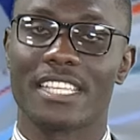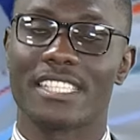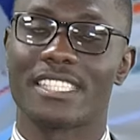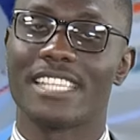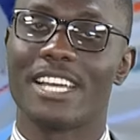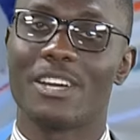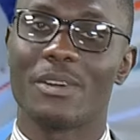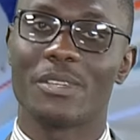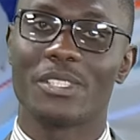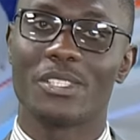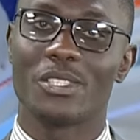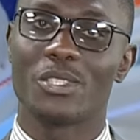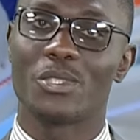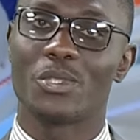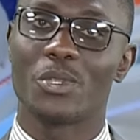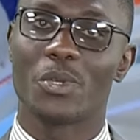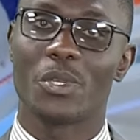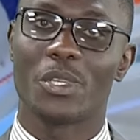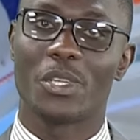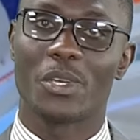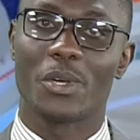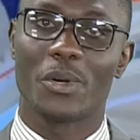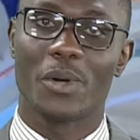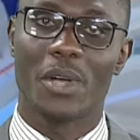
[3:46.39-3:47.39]
Now in
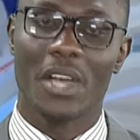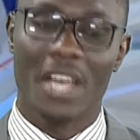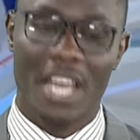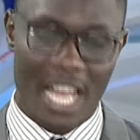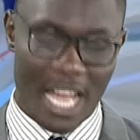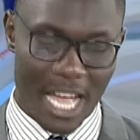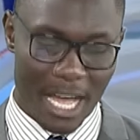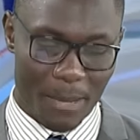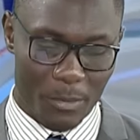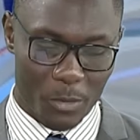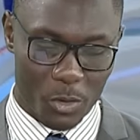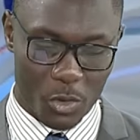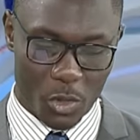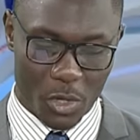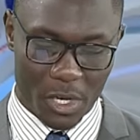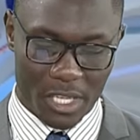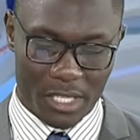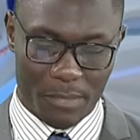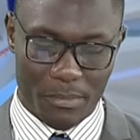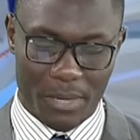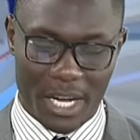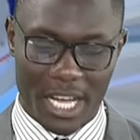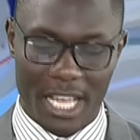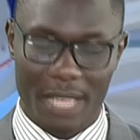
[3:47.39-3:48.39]
studio, I'm joined
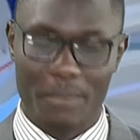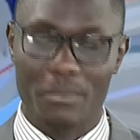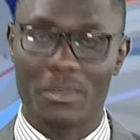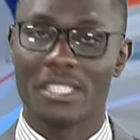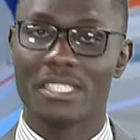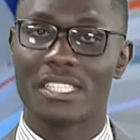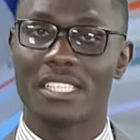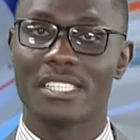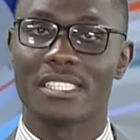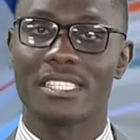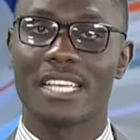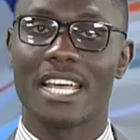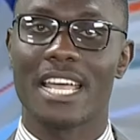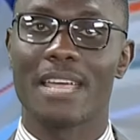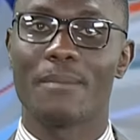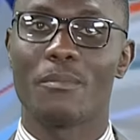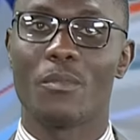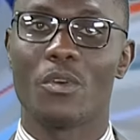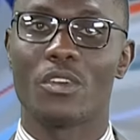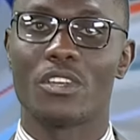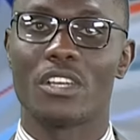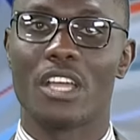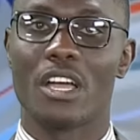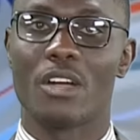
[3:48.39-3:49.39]
by Mr.
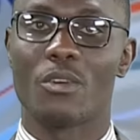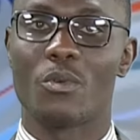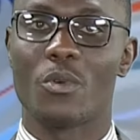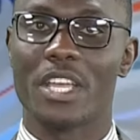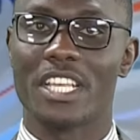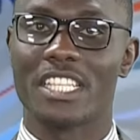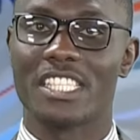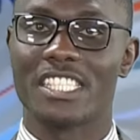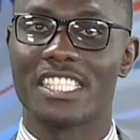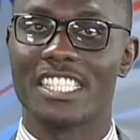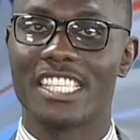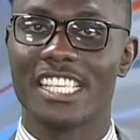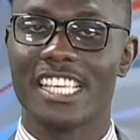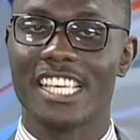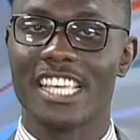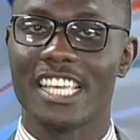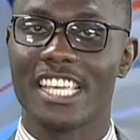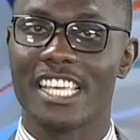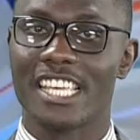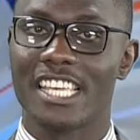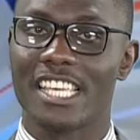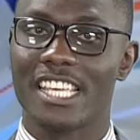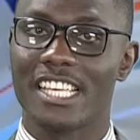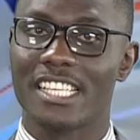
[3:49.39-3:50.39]
Simon Gwenzi.
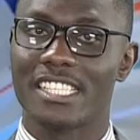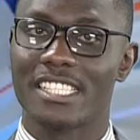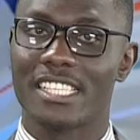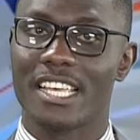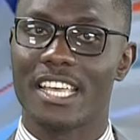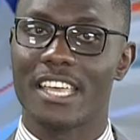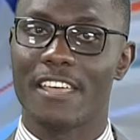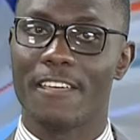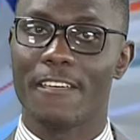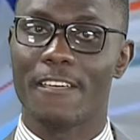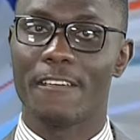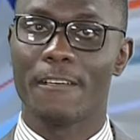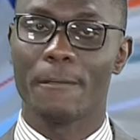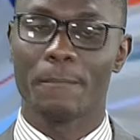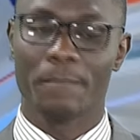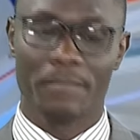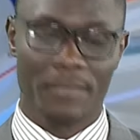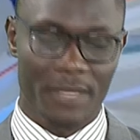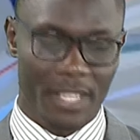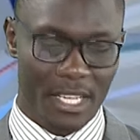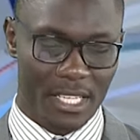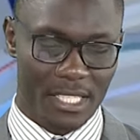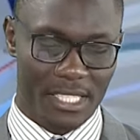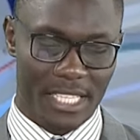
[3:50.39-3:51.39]
He is a
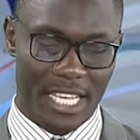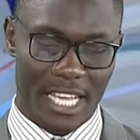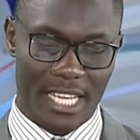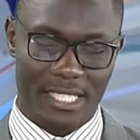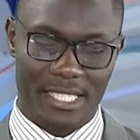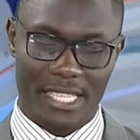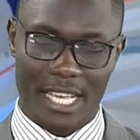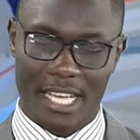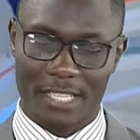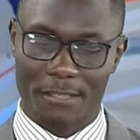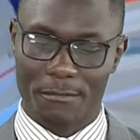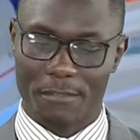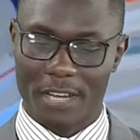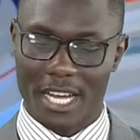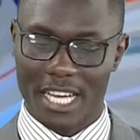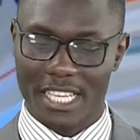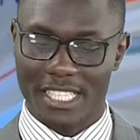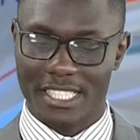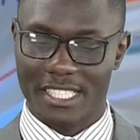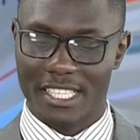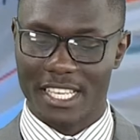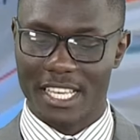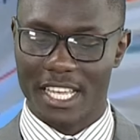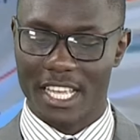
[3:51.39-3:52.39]
tax
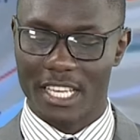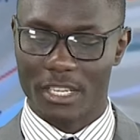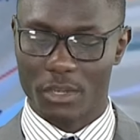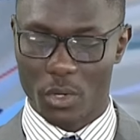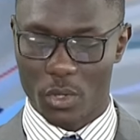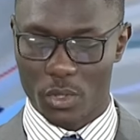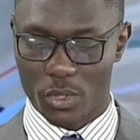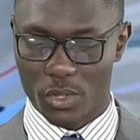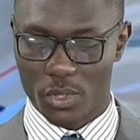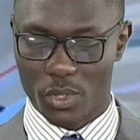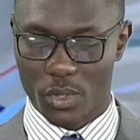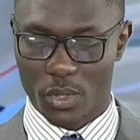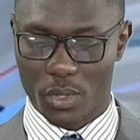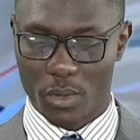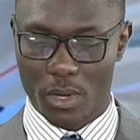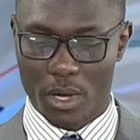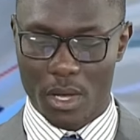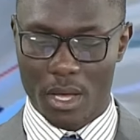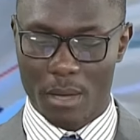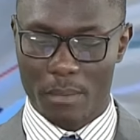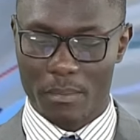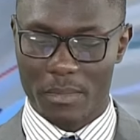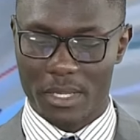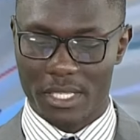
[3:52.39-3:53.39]
advisor, and also
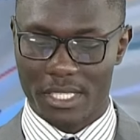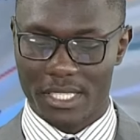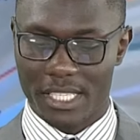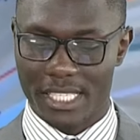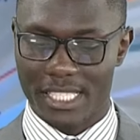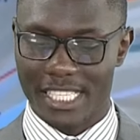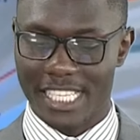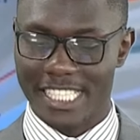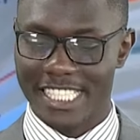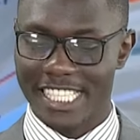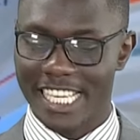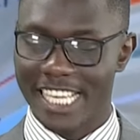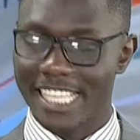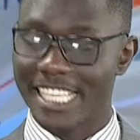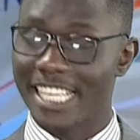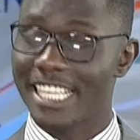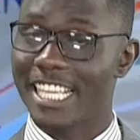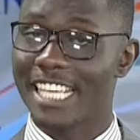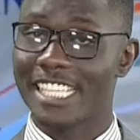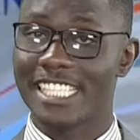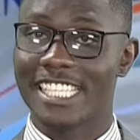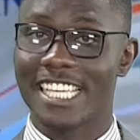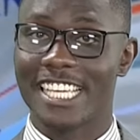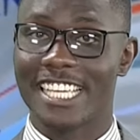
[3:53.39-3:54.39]
Mr. Tatenda
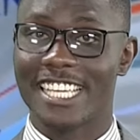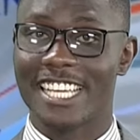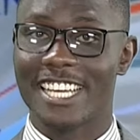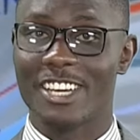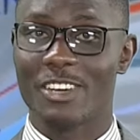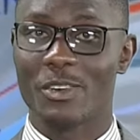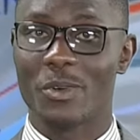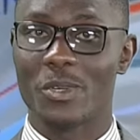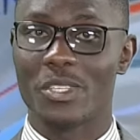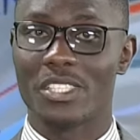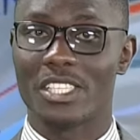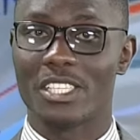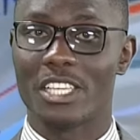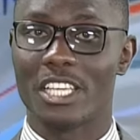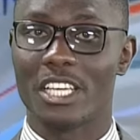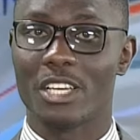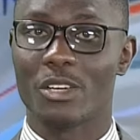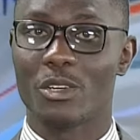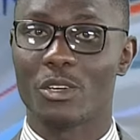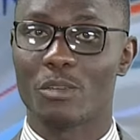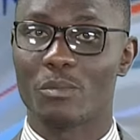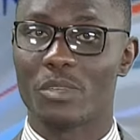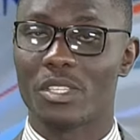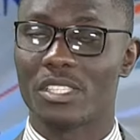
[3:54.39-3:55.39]
Nyachega, who is an
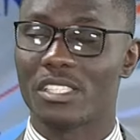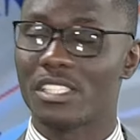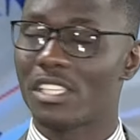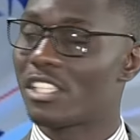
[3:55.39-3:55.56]
economist.